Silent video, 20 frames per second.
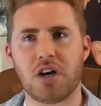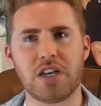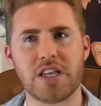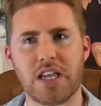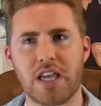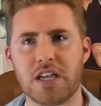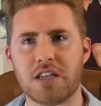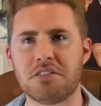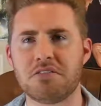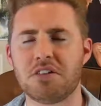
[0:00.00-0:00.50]

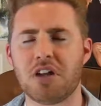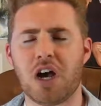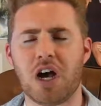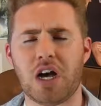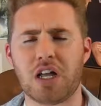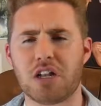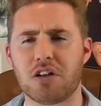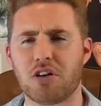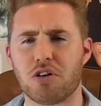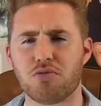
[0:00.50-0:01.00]
Again,
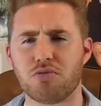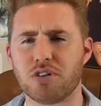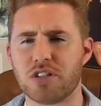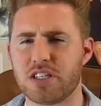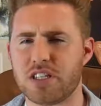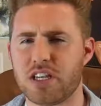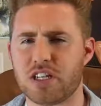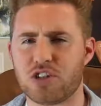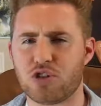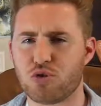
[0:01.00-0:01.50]
not
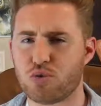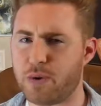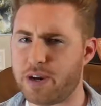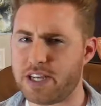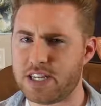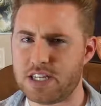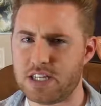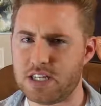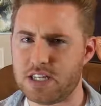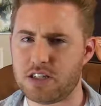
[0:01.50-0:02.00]
really a
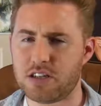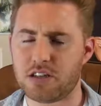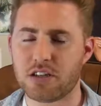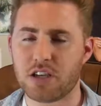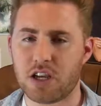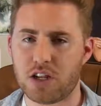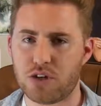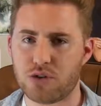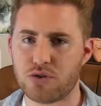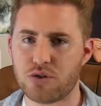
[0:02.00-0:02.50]
twangy
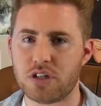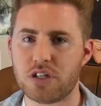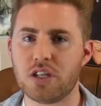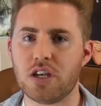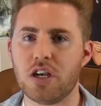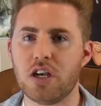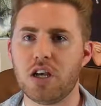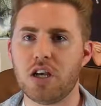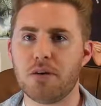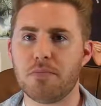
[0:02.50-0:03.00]
country,
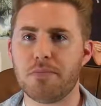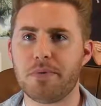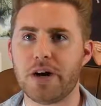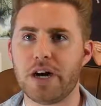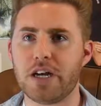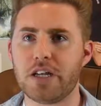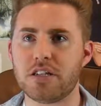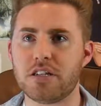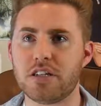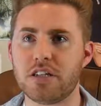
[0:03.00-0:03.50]

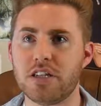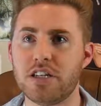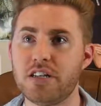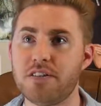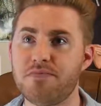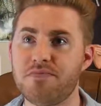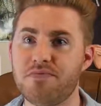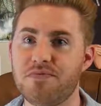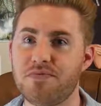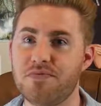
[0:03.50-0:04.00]
but
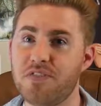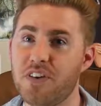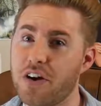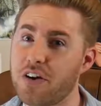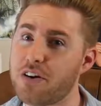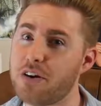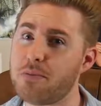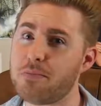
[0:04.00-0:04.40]
it very